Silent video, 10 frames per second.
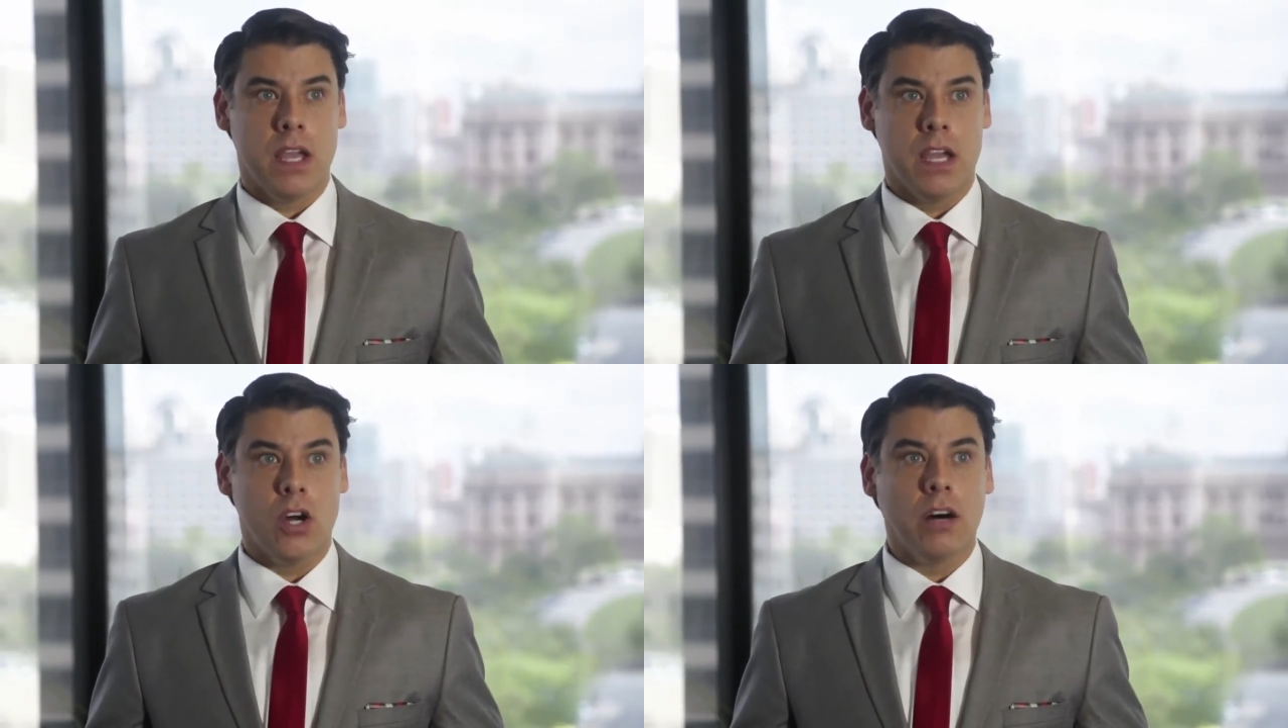
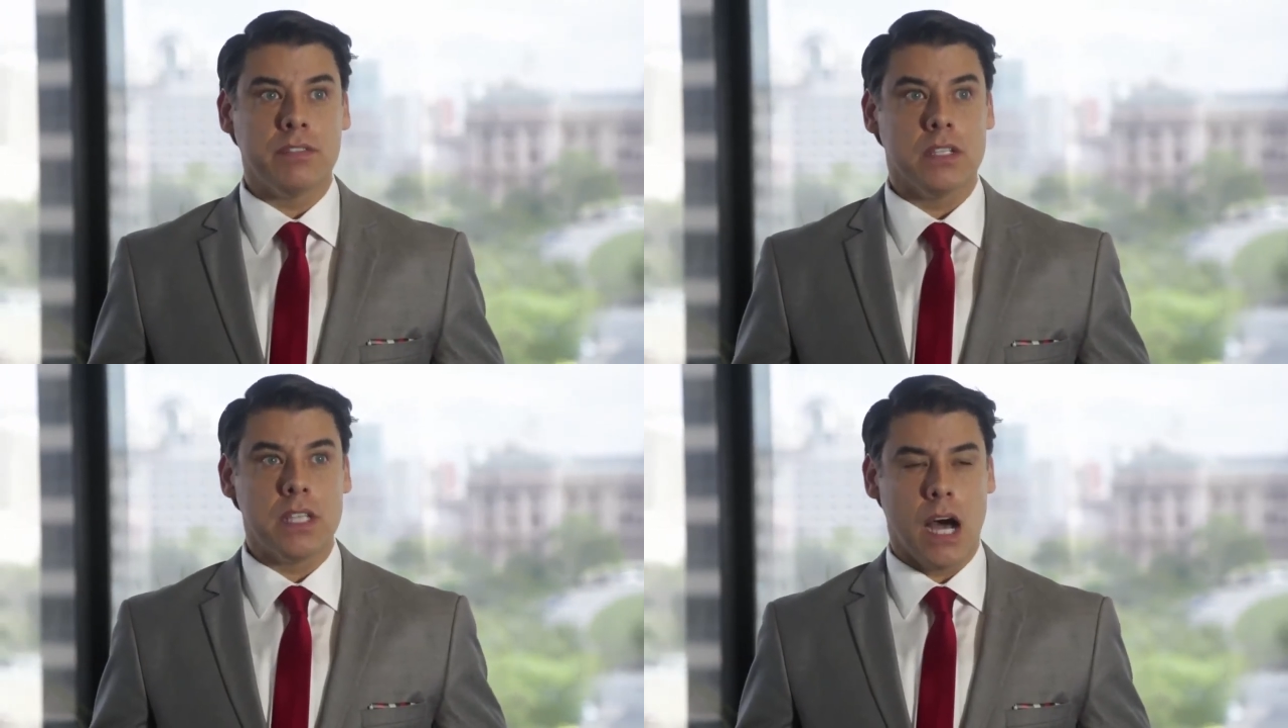And
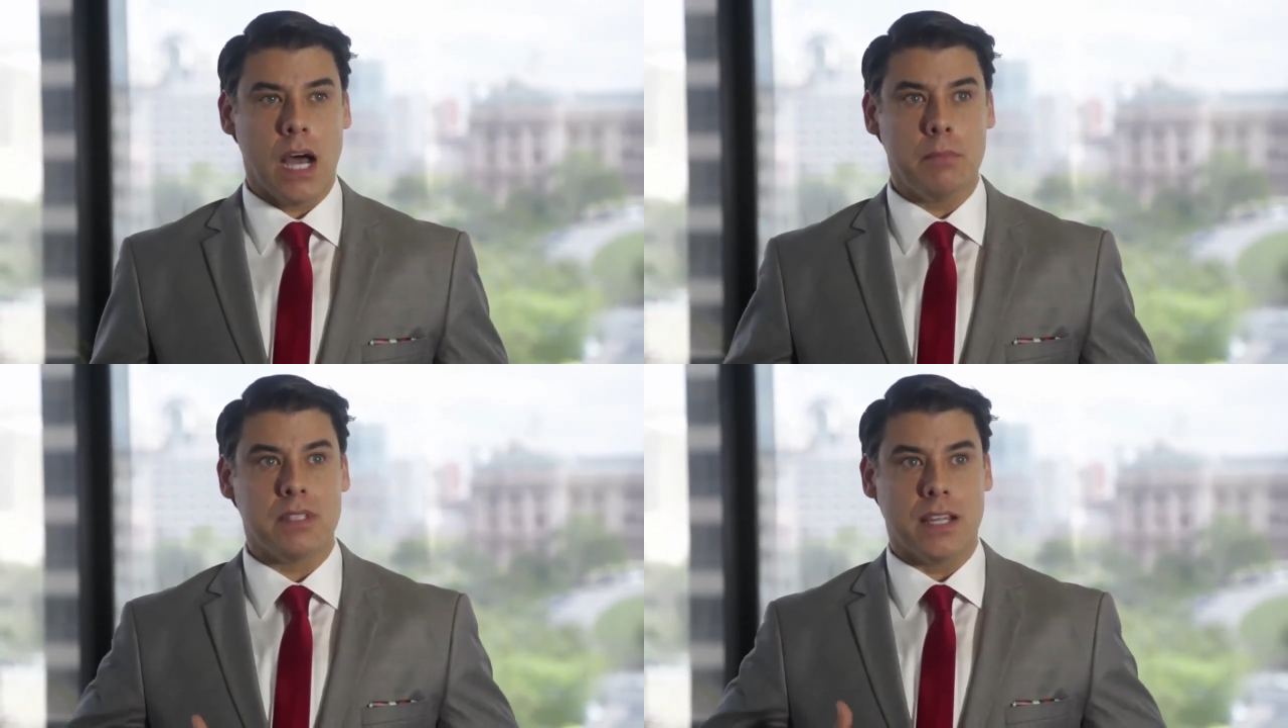
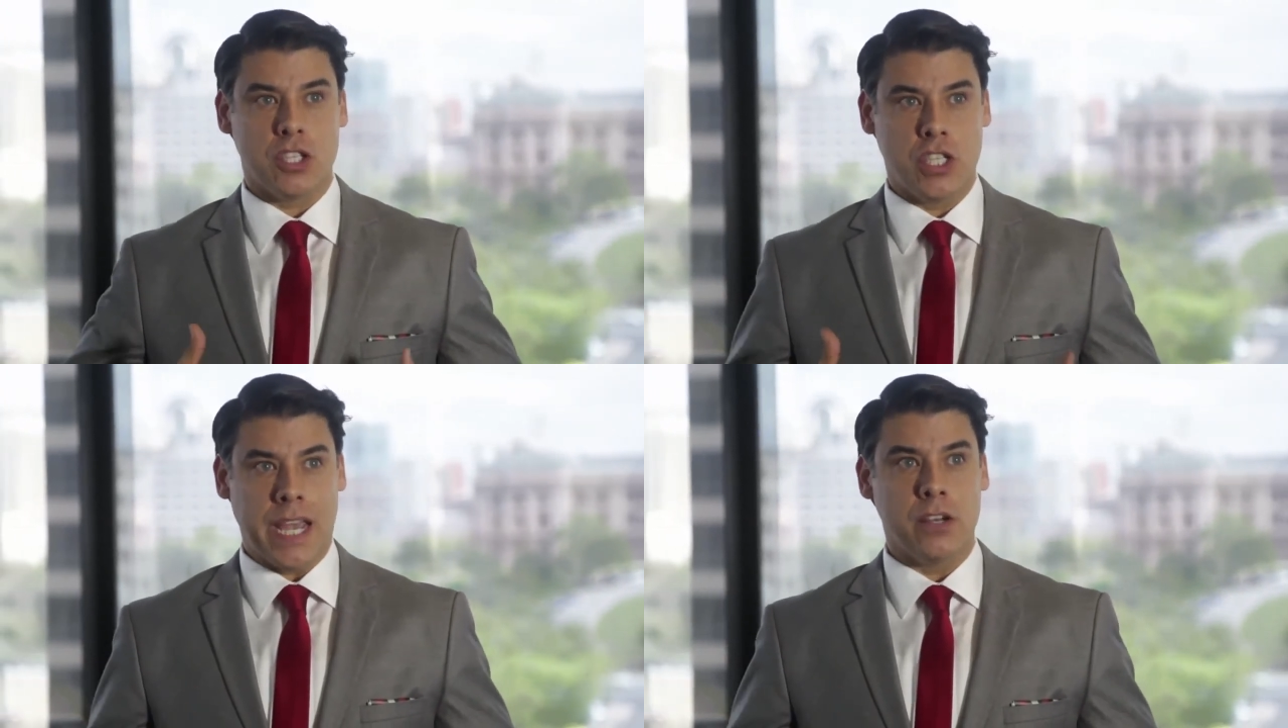oftentimes that
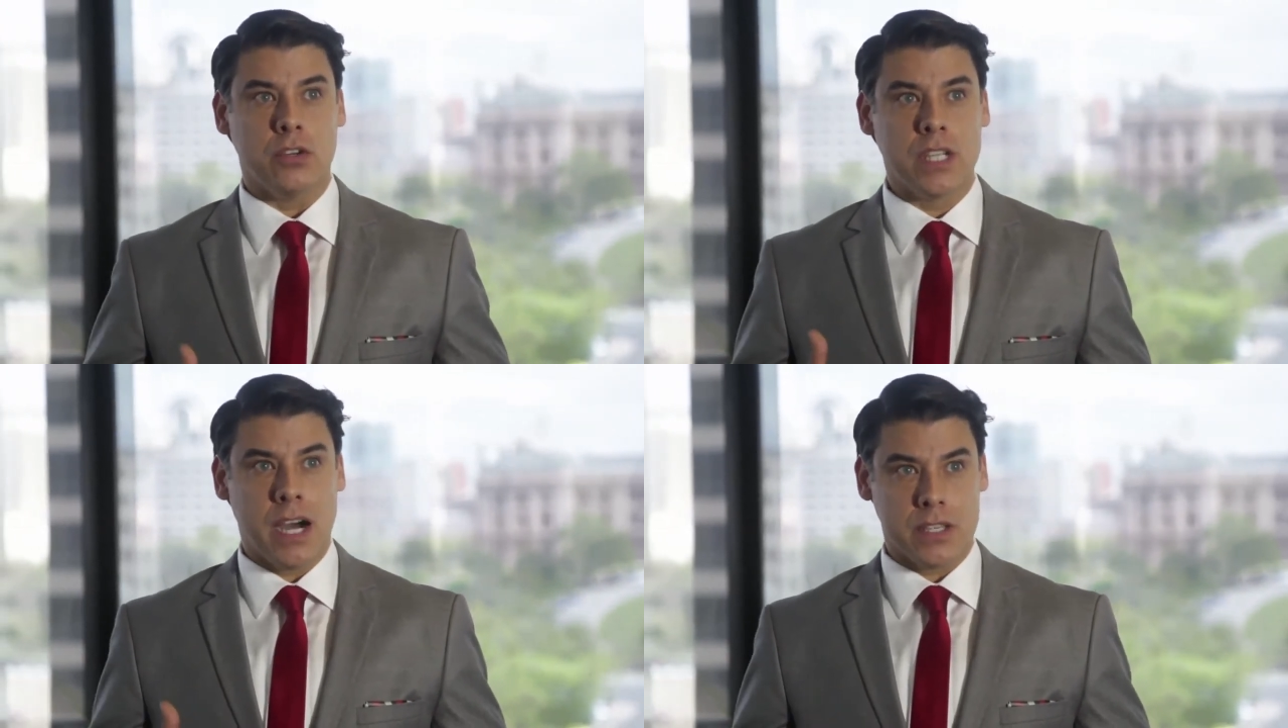
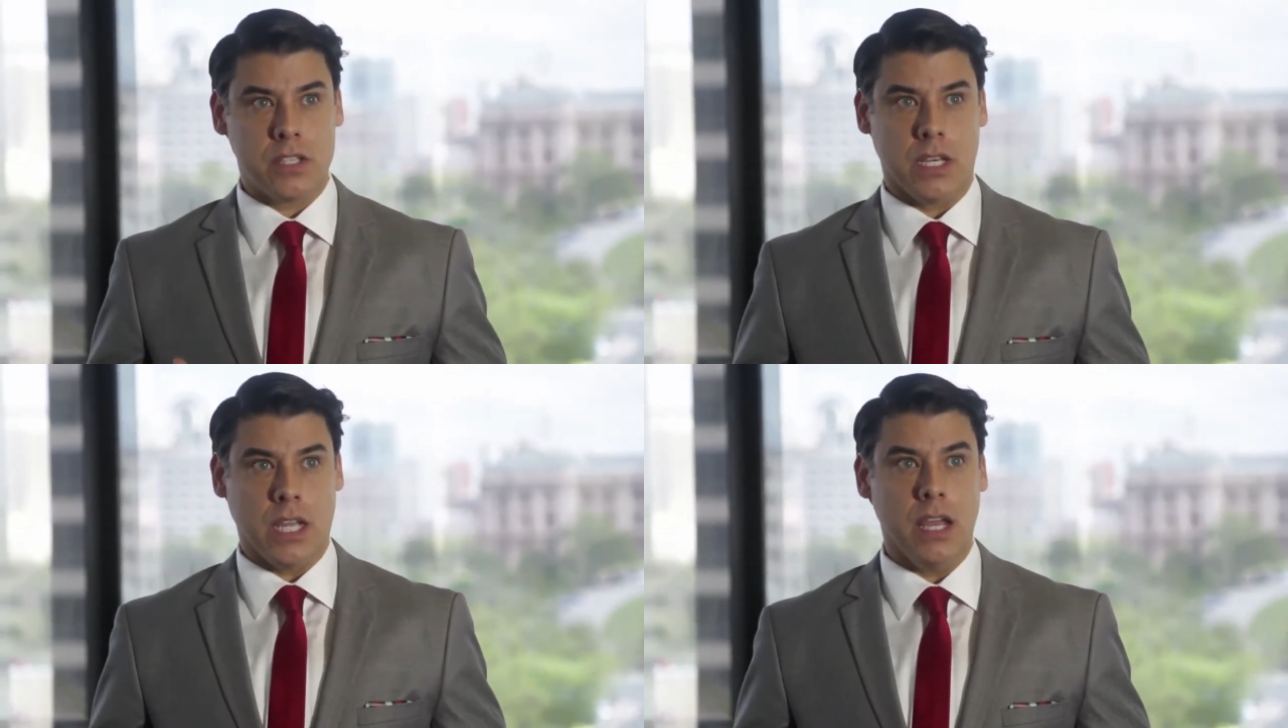standard
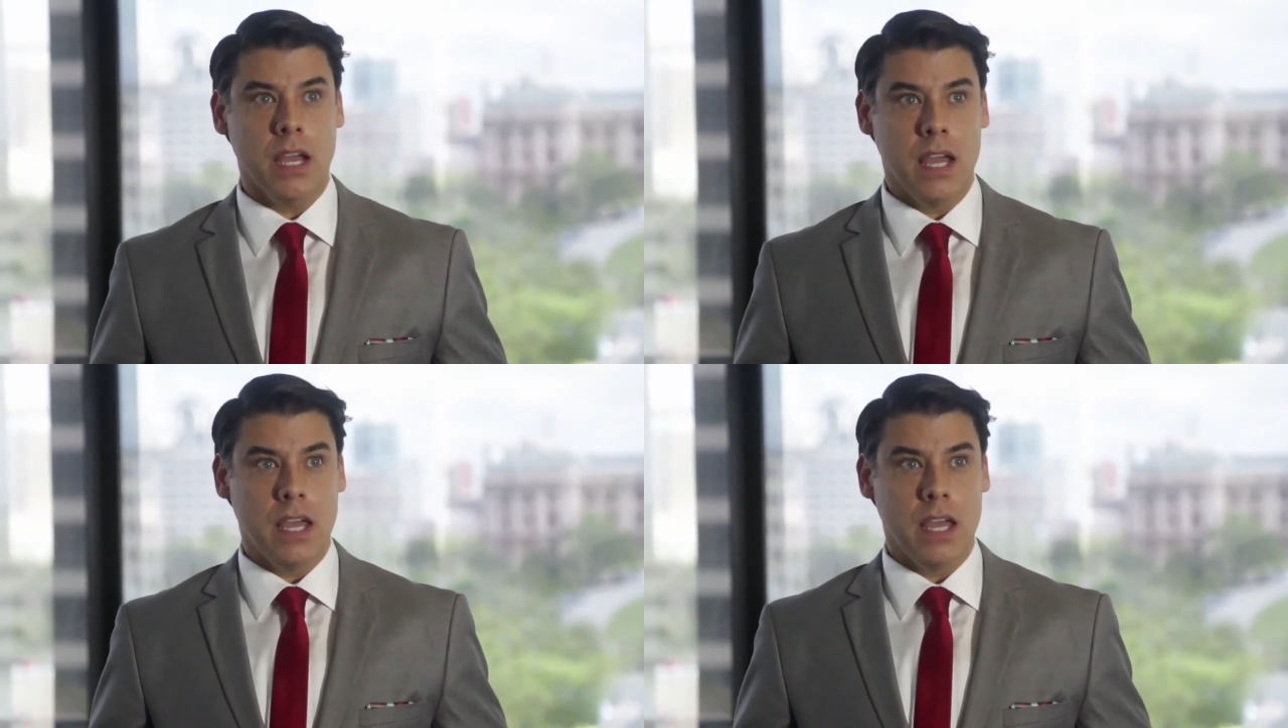custody